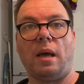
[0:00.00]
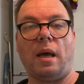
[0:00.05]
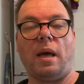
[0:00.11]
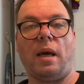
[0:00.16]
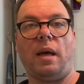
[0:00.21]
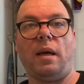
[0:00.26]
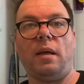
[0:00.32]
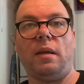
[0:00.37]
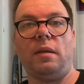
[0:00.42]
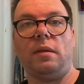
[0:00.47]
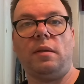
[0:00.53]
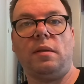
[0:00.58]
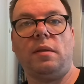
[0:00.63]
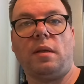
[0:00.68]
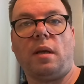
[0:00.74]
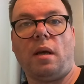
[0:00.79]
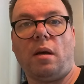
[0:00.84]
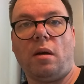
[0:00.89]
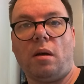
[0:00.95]

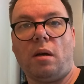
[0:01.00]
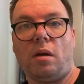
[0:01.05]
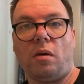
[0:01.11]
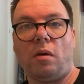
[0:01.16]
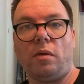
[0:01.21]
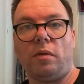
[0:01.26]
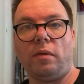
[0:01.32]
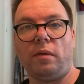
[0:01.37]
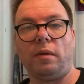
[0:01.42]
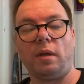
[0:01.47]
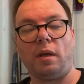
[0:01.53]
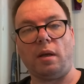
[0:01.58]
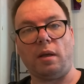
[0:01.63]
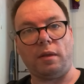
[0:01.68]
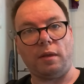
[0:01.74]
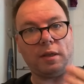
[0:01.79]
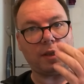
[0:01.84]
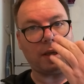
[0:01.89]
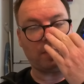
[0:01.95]
and on
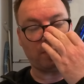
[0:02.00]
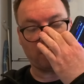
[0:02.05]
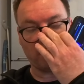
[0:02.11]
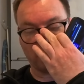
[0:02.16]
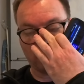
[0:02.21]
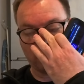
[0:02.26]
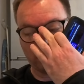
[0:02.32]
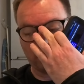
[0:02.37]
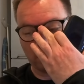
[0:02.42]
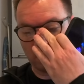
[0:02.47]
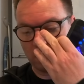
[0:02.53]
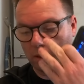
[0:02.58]
this episode